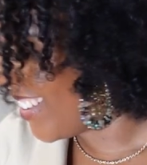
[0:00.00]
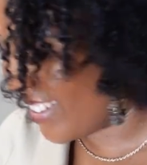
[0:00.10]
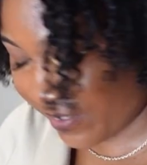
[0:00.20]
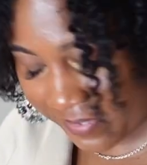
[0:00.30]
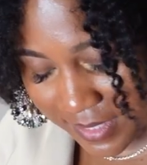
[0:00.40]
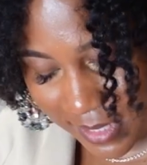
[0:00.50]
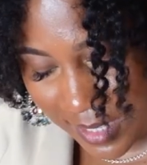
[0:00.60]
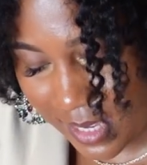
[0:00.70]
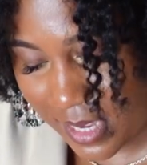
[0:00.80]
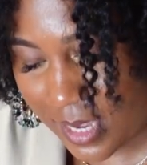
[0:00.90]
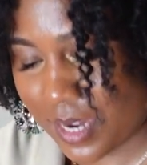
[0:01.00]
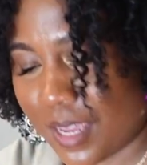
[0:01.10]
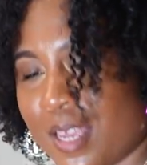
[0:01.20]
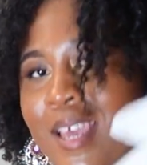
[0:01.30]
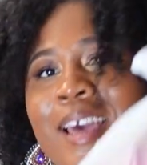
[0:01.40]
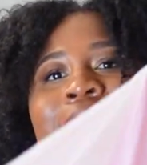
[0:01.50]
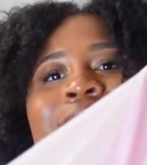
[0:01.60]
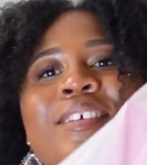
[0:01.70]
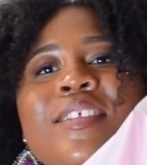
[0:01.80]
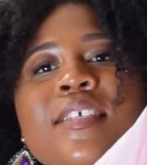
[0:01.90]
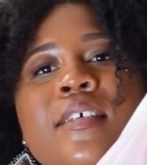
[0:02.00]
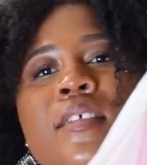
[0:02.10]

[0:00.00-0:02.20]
Love to see it. So these are